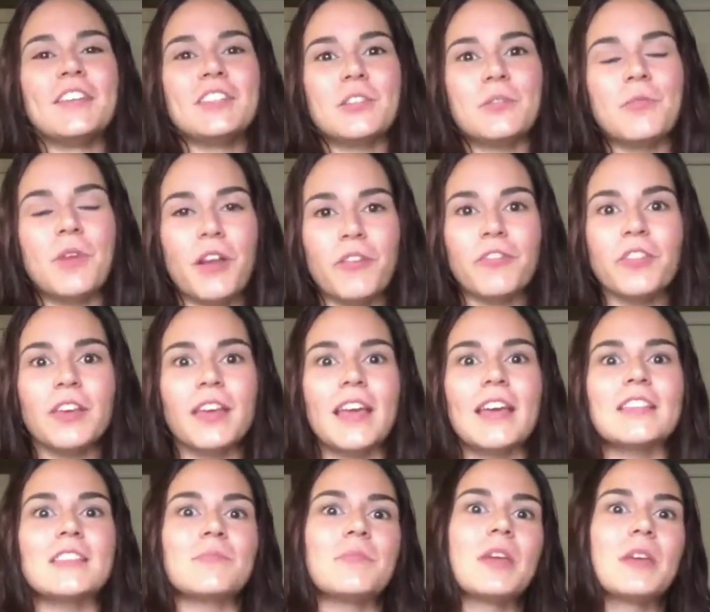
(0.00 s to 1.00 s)
So whatever the
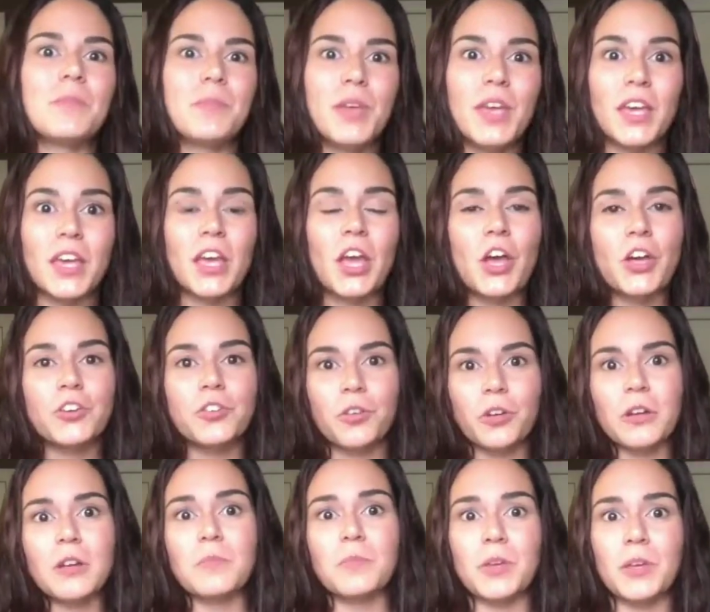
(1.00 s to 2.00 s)
case may be,
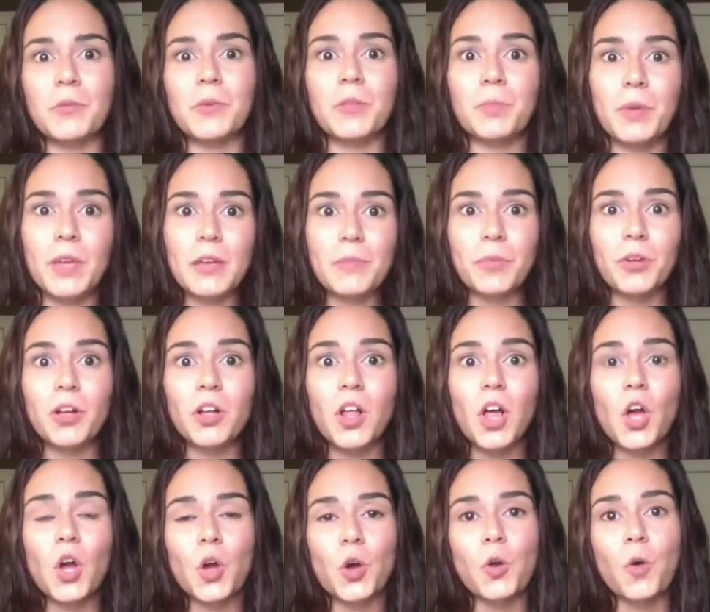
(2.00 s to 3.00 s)
you're gonna be with
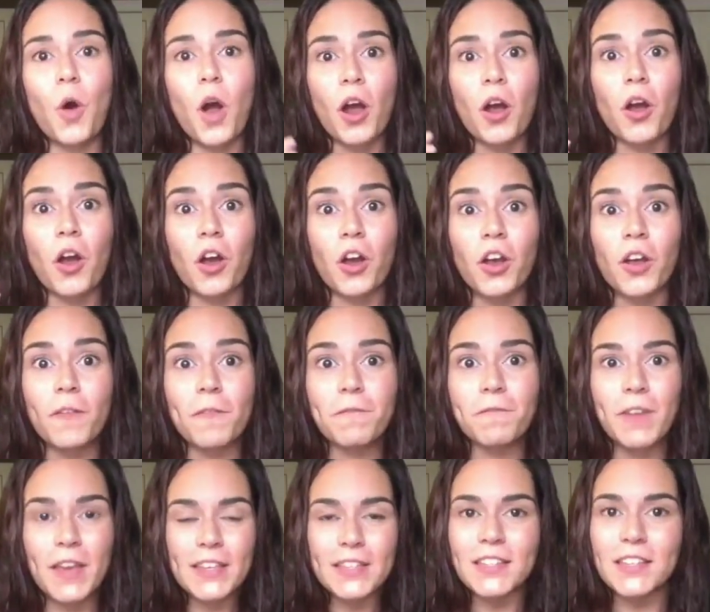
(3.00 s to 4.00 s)
people who are
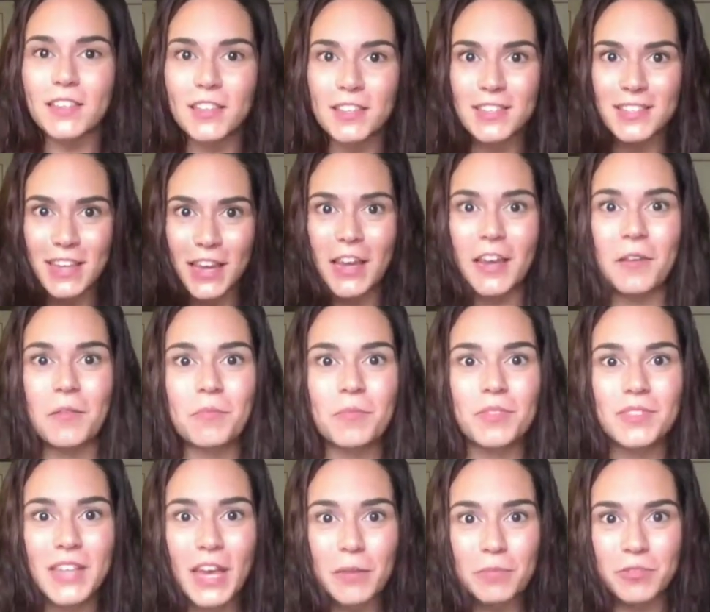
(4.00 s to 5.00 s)
facing the
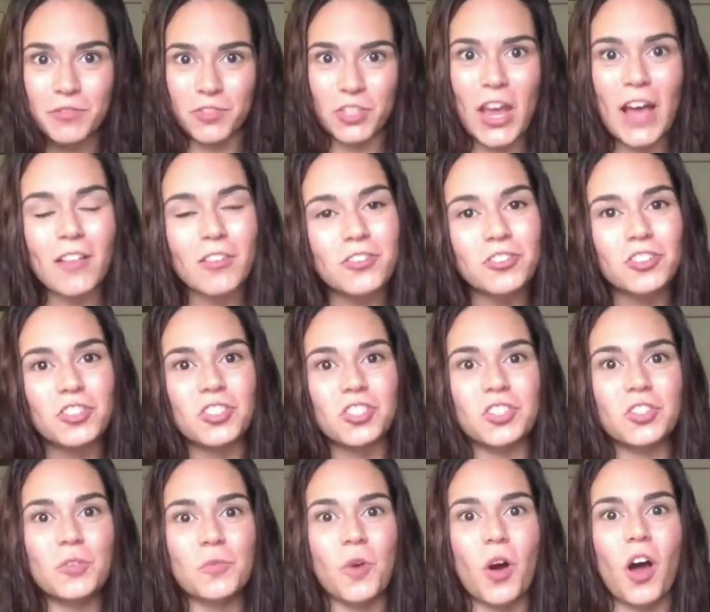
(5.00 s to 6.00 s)
same types of
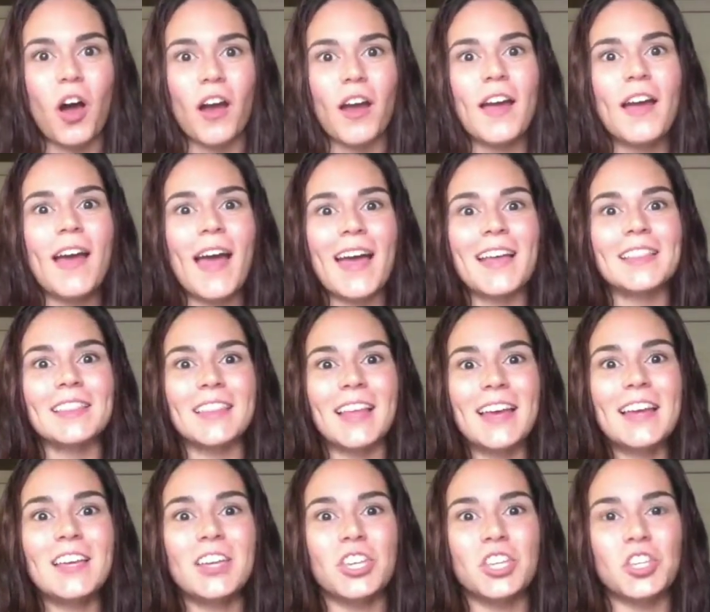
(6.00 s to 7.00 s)
challenges you are, and
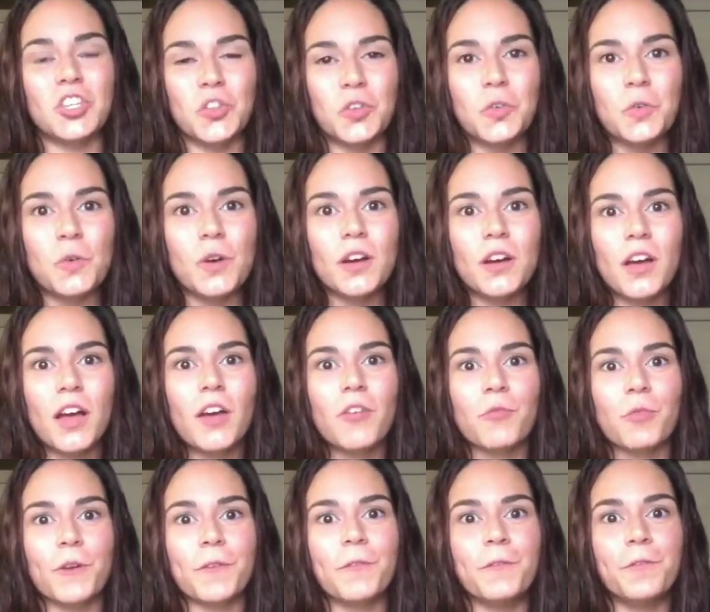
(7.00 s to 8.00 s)
like you,
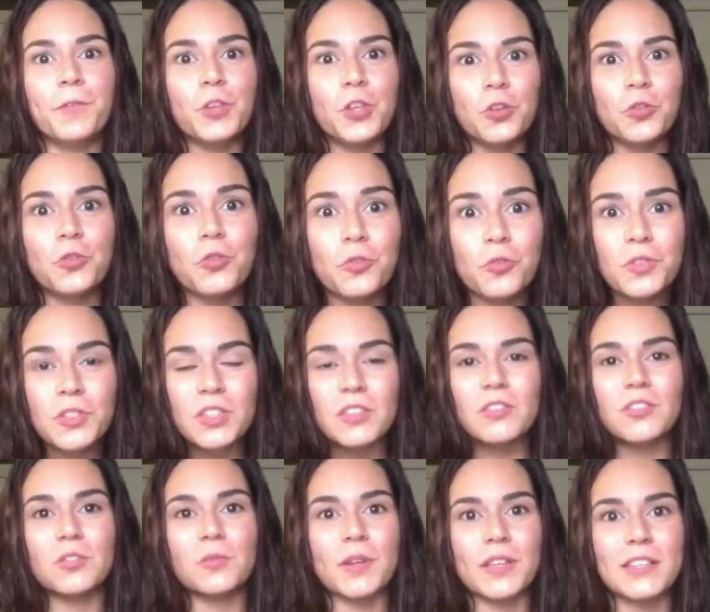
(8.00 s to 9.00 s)
refuse
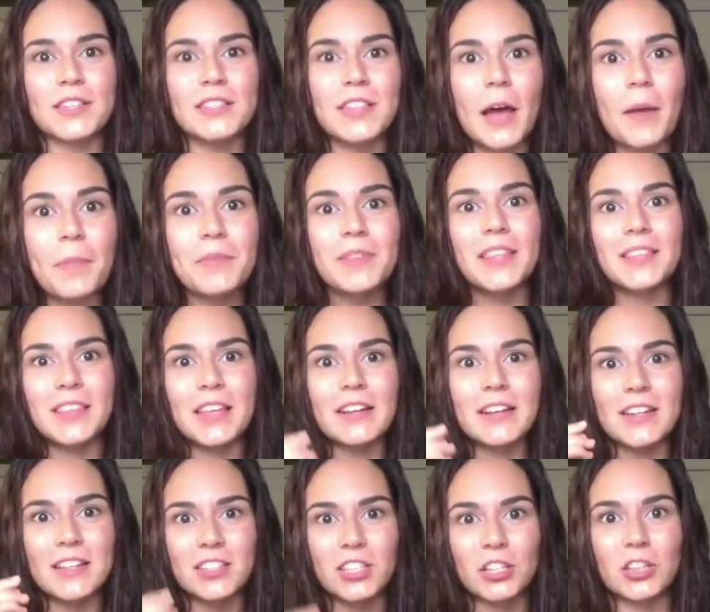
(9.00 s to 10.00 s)
to accept that they
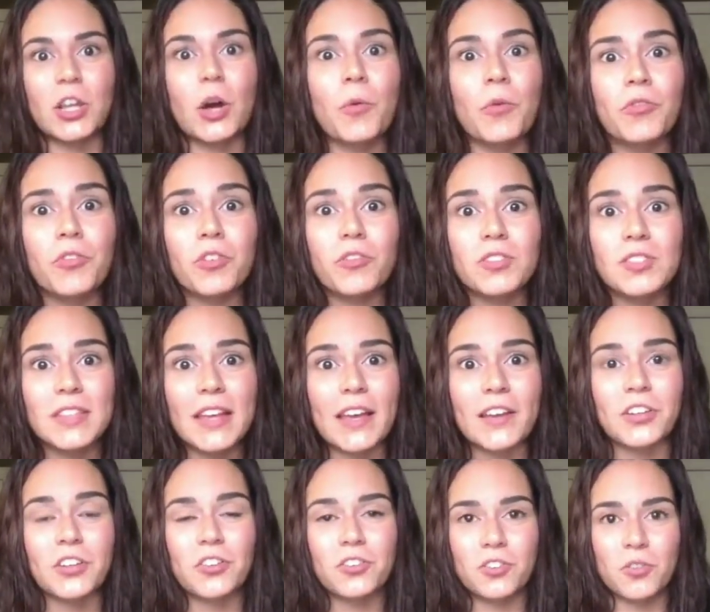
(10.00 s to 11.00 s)
need to lower their
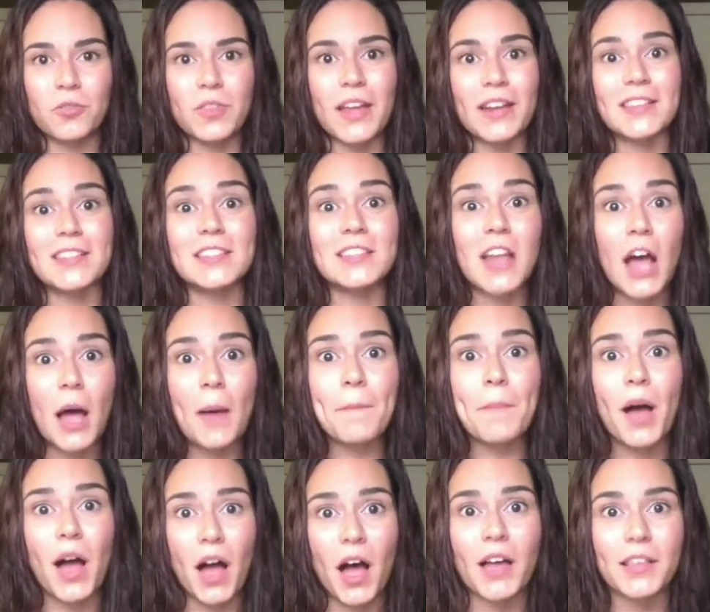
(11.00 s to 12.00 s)
standards or that it's
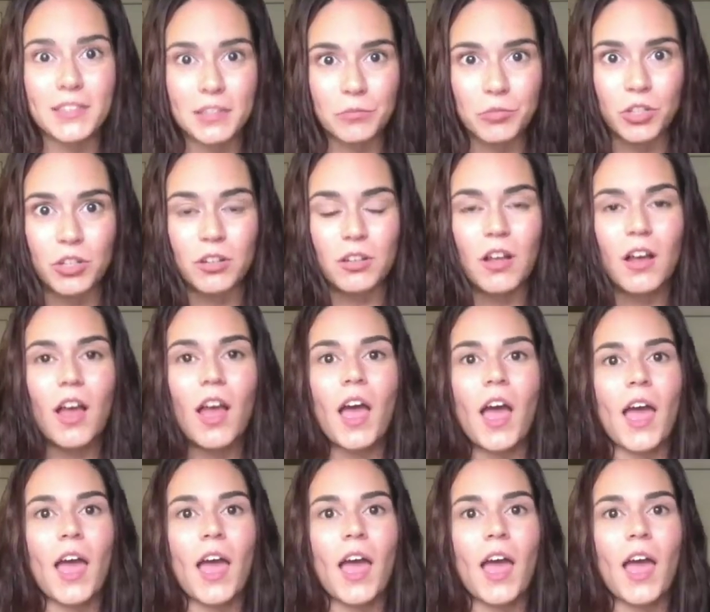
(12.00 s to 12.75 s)
not possible.